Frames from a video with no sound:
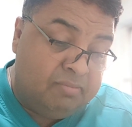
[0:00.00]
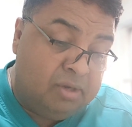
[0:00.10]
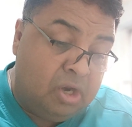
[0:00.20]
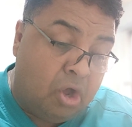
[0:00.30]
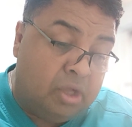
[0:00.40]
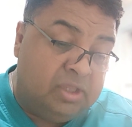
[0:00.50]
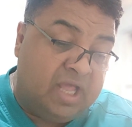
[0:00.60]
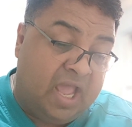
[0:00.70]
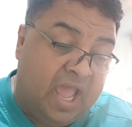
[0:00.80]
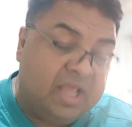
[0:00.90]
on
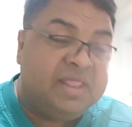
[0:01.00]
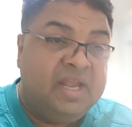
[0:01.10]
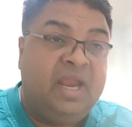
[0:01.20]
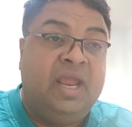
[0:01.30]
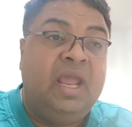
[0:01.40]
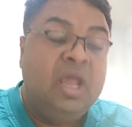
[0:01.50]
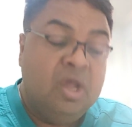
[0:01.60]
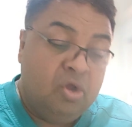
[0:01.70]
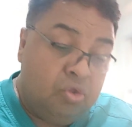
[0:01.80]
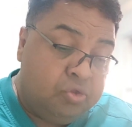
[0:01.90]
the X-ray.
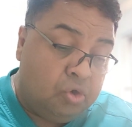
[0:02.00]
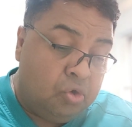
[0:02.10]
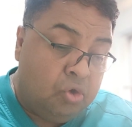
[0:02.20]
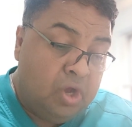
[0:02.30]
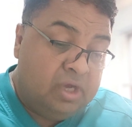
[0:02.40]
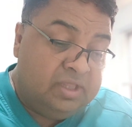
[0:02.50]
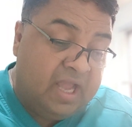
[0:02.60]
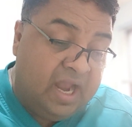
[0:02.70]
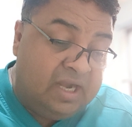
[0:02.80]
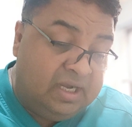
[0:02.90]
So
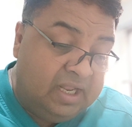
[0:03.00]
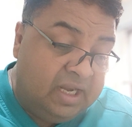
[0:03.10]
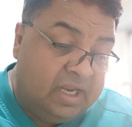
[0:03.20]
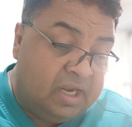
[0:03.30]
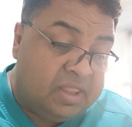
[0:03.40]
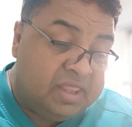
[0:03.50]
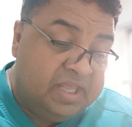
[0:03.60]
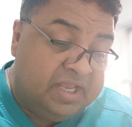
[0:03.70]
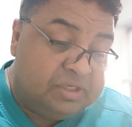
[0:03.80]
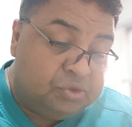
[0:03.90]
the anterior
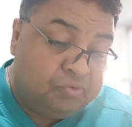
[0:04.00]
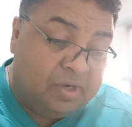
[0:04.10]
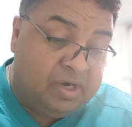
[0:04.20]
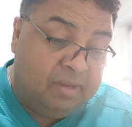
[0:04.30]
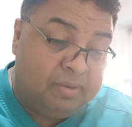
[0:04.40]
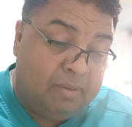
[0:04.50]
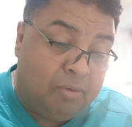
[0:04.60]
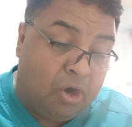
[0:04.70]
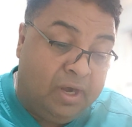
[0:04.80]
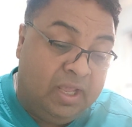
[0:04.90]
C2 vertebral
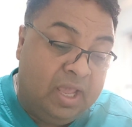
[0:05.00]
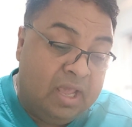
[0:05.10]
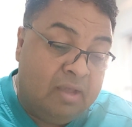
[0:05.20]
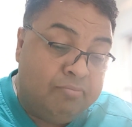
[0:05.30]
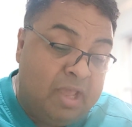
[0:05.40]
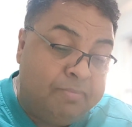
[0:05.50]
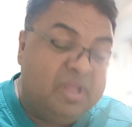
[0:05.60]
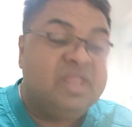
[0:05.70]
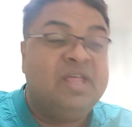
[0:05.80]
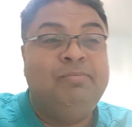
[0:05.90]
body may be
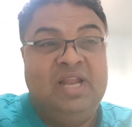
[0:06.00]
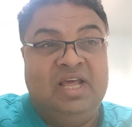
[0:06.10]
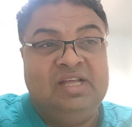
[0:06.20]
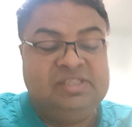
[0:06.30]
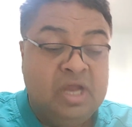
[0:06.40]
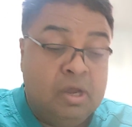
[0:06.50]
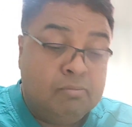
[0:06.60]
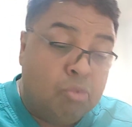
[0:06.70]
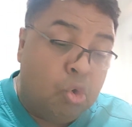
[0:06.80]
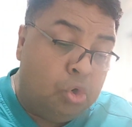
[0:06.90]
subluxed
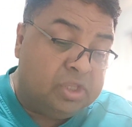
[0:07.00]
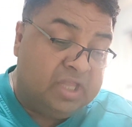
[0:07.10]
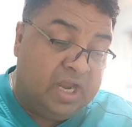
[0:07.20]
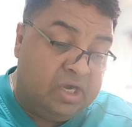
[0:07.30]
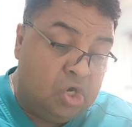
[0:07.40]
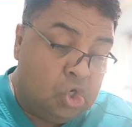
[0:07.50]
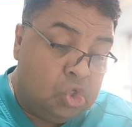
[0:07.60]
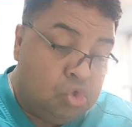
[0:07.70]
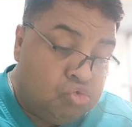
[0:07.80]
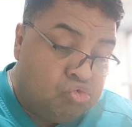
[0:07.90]
more than
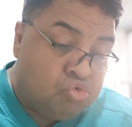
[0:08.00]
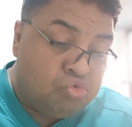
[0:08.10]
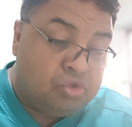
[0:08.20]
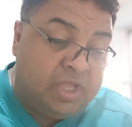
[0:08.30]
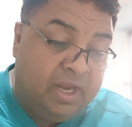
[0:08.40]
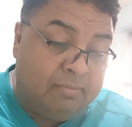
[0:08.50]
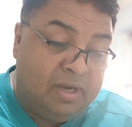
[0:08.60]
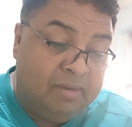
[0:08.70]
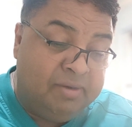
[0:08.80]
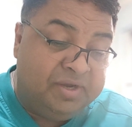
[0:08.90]
2 to 3
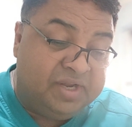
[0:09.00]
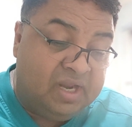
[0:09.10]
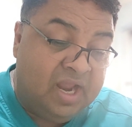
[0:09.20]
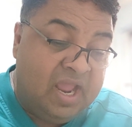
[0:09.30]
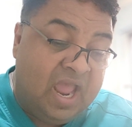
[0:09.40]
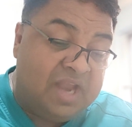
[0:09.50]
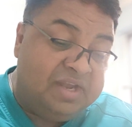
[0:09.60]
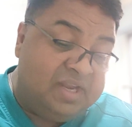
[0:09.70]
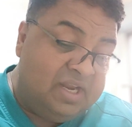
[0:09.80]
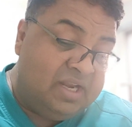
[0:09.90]
millimeter
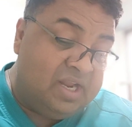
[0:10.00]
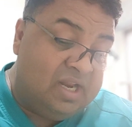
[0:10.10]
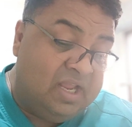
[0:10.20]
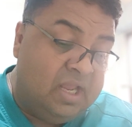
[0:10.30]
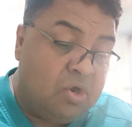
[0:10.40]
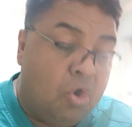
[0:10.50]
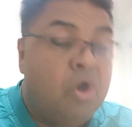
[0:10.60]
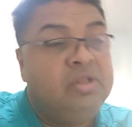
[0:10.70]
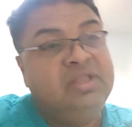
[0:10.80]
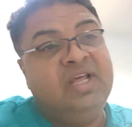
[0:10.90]
anteriorly
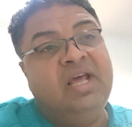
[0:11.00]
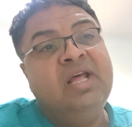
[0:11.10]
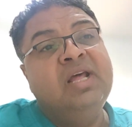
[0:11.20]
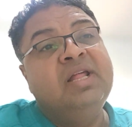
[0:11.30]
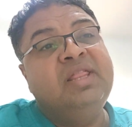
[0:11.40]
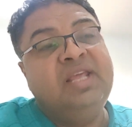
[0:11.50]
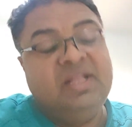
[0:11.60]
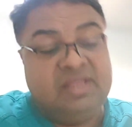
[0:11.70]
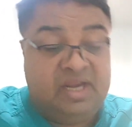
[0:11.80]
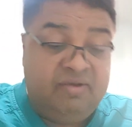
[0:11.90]
on the
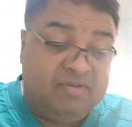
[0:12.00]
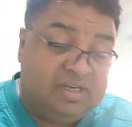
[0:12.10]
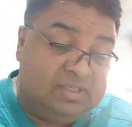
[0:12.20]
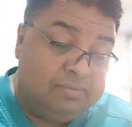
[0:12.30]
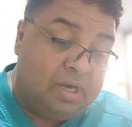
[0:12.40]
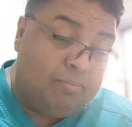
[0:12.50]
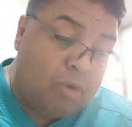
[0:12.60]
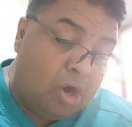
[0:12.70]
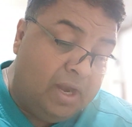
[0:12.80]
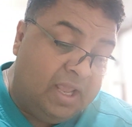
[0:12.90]
C3 vertebral
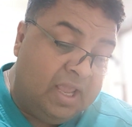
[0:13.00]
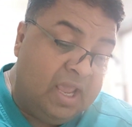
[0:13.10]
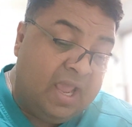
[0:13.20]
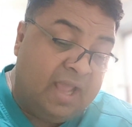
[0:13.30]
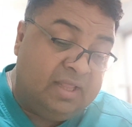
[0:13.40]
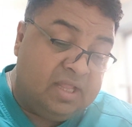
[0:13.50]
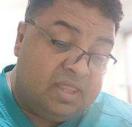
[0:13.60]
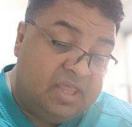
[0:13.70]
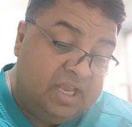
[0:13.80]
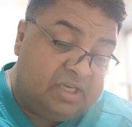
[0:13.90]
body, and the
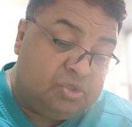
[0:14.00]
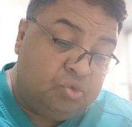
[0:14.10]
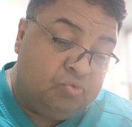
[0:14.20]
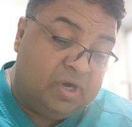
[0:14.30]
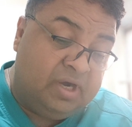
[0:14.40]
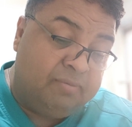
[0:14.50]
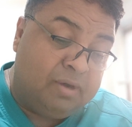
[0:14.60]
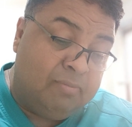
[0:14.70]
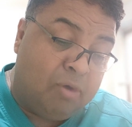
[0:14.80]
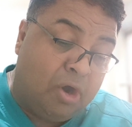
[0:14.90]
C2
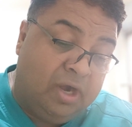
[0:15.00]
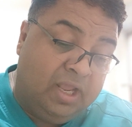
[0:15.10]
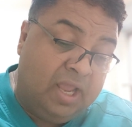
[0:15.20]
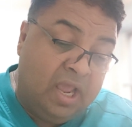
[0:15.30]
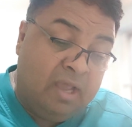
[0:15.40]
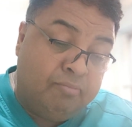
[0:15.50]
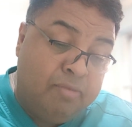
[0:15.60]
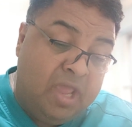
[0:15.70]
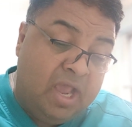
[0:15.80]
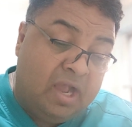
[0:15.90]
vertebral body
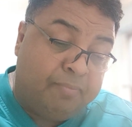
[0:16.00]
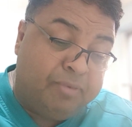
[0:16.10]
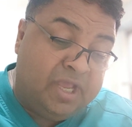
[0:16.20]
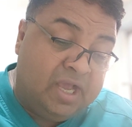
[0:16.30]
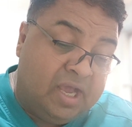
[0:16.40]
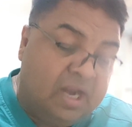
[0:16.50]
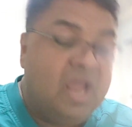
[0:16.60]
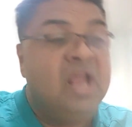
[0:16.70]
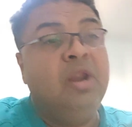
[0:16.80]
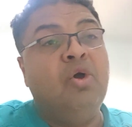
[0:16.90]
may appear
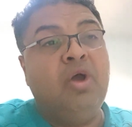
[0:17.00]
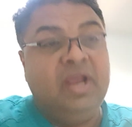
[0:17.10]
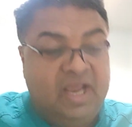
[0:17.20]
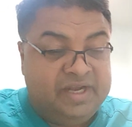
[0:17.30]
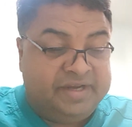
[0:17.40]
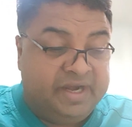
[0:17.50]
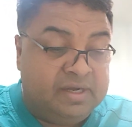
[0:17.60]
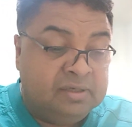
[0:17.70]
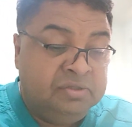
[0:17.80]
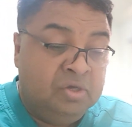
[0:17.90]

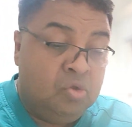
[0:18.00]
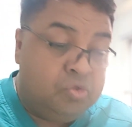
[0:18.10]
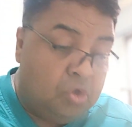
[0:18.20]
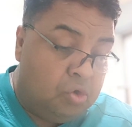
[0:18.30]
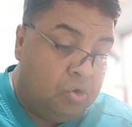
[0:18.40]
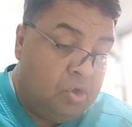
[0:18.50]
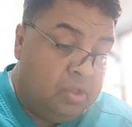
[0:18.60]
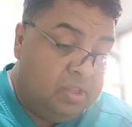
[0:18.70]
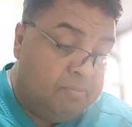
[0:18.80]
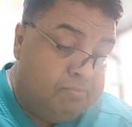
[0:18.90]
elongated. So
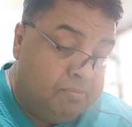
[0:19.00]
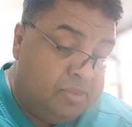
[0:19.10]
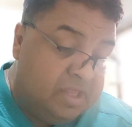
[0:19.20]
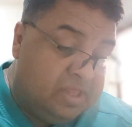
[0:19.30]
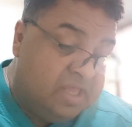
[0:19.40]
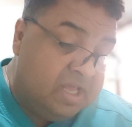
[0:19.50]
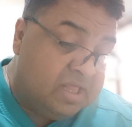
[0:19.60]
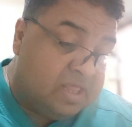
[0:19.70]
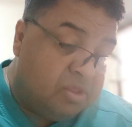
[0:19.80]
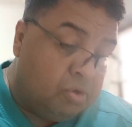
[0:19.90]
the
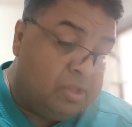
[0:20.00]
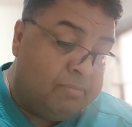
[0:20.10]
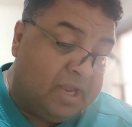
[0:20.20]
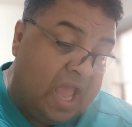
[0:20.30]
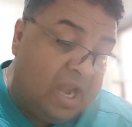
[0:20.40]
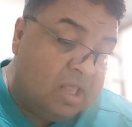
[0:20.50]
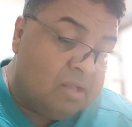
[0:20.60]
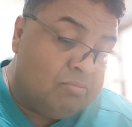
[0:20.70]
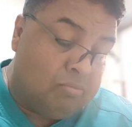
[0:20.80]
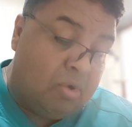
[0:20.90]

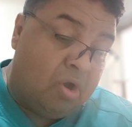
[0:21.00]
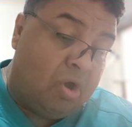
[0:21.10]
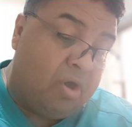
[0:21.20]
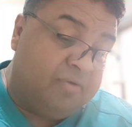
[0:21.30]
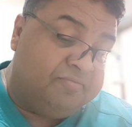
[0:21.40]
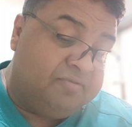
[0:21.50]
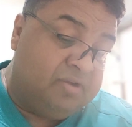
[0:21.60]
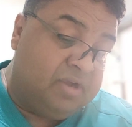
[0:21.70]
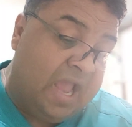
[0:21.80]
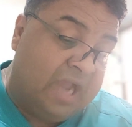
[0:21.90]
mechanism of
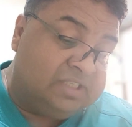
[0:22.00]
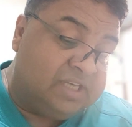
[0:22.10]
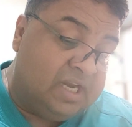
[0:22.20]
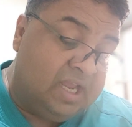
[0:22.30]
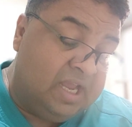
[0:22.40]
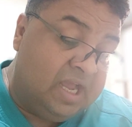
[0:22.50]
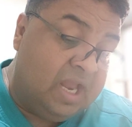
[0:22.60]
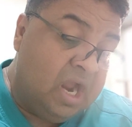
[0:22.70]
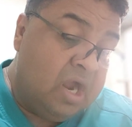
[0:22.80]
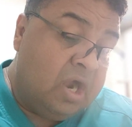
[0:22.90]
action
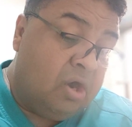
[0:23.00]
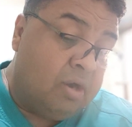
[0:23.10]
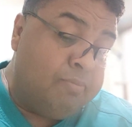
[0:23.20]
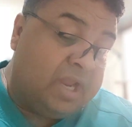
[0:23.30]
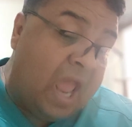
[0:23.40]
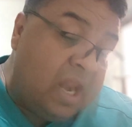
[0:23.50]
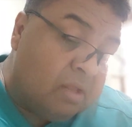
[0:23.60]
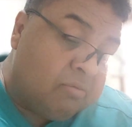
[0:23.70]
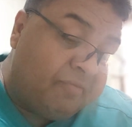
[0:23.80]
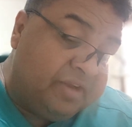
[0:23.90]
here, or
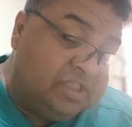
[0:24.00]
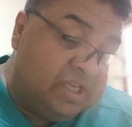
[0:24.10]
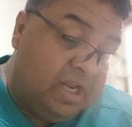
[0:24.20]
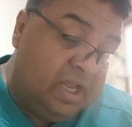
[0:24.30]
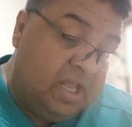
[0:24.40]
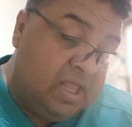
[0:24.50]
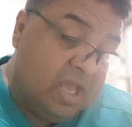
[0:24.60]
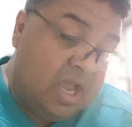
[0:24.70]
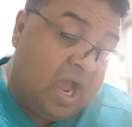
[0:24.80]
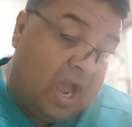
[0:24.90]
mechanism of injury, is
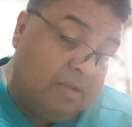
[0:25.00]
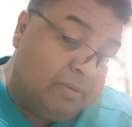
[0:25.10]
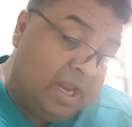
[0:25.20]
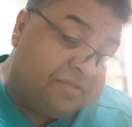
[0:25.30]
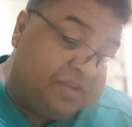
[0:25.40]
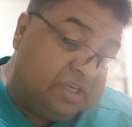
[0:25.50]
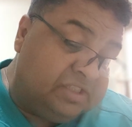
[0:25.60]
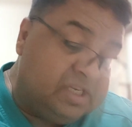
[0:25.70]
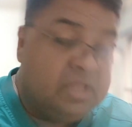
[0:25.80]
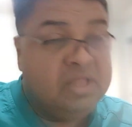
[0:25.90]

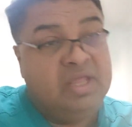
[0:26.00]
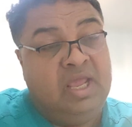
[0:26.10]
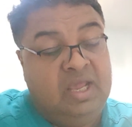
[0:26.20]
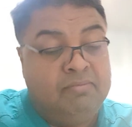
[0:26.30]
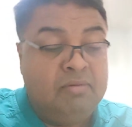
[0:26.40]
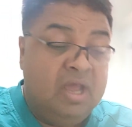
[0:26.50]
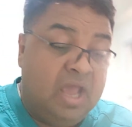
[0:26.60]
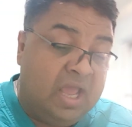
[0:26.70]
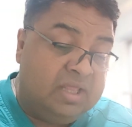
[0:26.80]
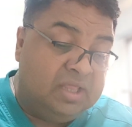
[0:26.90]
hyperextension same,
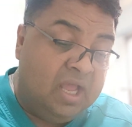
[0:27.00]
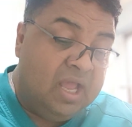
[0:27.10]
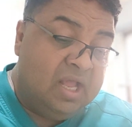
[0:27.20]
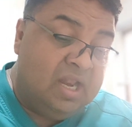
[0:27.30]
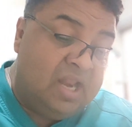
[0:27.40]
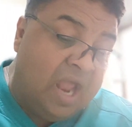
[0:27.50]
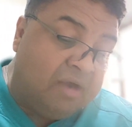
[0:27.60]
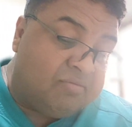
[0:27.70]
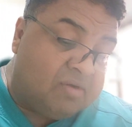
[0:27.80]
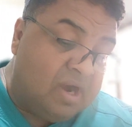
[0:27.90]
and
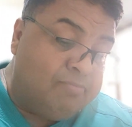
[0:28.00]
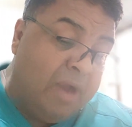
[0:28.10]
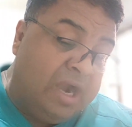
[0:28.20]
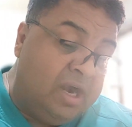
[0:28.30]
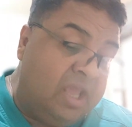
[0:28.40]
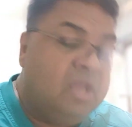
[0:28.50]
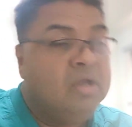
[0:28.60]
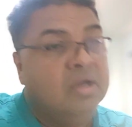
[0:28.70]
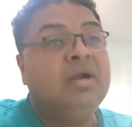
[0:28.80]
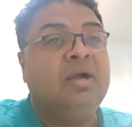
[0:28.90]
lateral bending
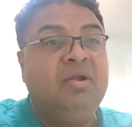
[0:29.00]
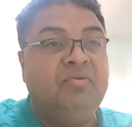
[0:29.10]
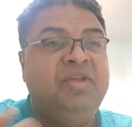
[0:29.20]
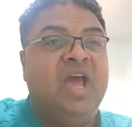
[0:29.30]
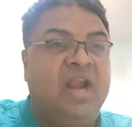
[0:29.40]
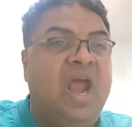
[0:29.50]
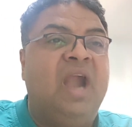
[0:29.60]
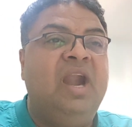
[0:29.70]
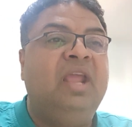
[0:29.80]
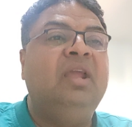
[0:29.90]
we are
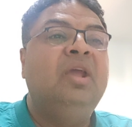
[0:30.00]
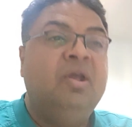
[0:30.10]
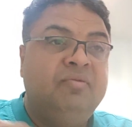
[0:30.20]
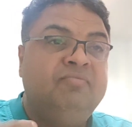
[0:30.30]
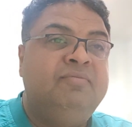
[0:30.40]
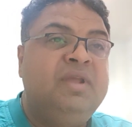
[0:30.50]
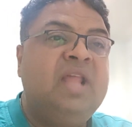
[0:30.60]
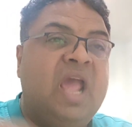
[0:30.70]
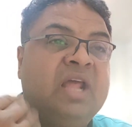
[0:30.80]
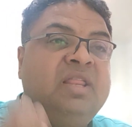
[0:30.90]
adding
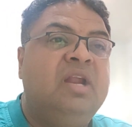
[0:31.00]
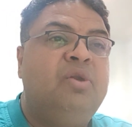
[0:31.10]
in axial